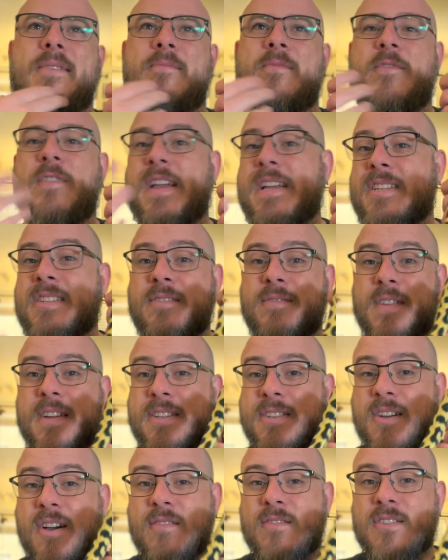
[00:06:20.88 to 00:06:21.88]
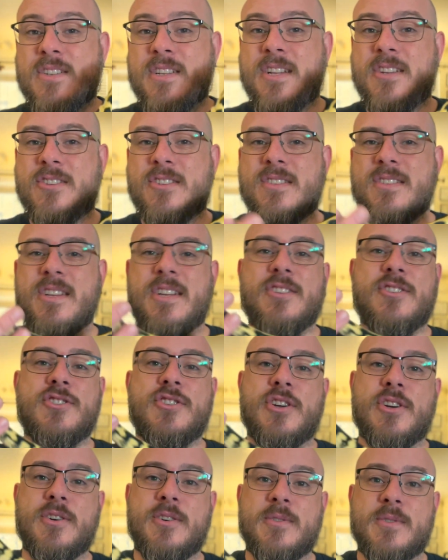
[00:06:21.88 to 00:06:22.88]
face-to-face conversations at
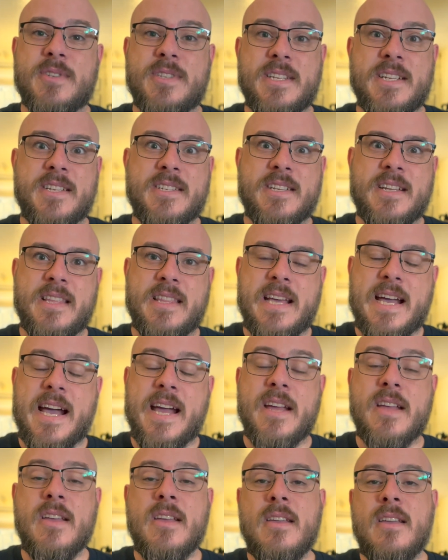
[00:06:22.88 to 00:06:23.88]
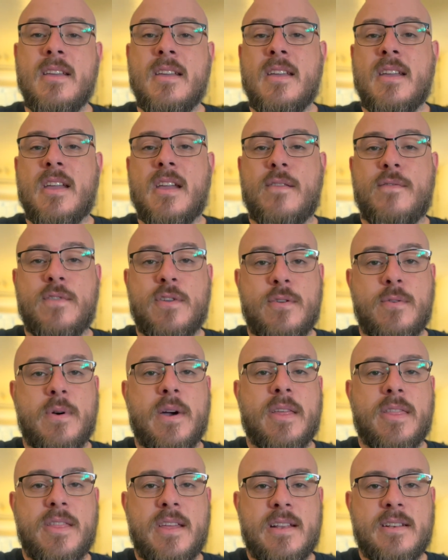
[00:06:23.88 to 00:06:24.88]
shows, things like that. If you
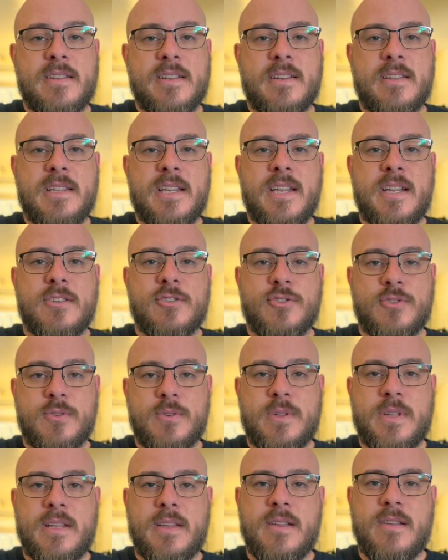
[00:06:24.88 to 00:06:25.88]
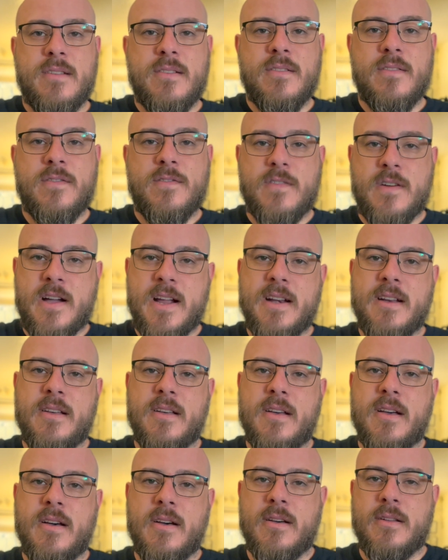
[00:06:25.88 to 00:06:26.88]
authentically and truly find
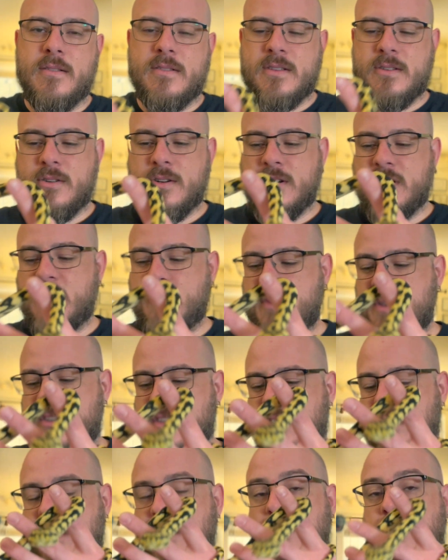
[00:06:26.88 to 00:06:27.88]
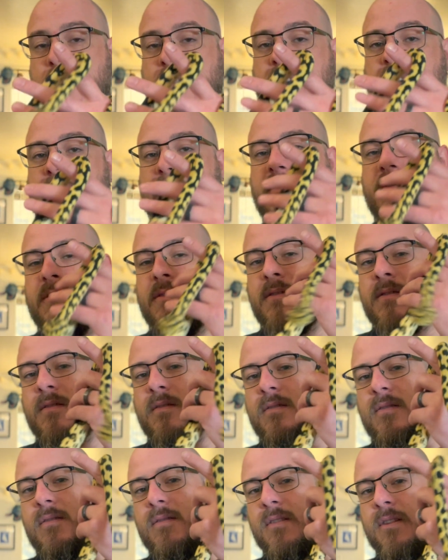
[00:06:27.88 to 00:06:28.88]
a certain species that you love,
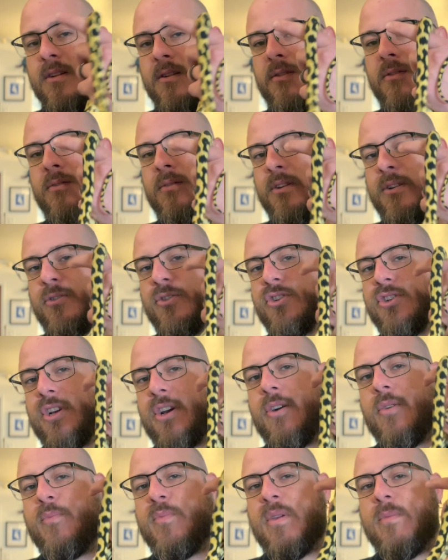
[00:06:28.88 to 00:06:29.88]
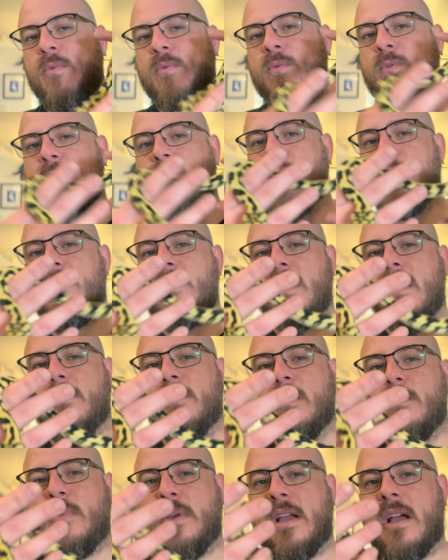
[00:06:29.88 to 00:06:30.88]
it'll show. People will be able
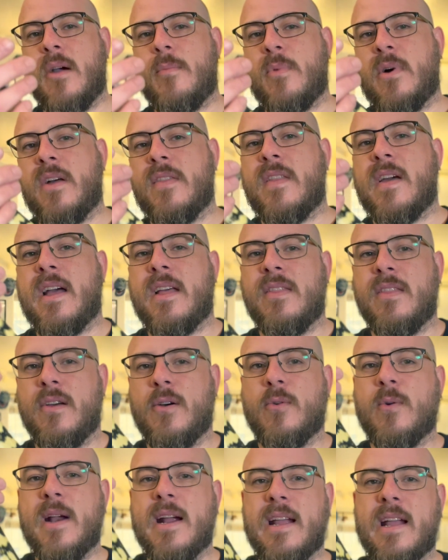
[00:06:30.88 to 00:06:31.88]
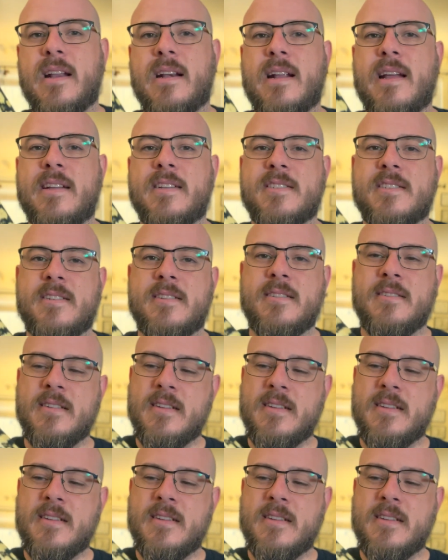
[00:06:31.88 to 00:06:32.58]
to pick up on that. They'll recognize it.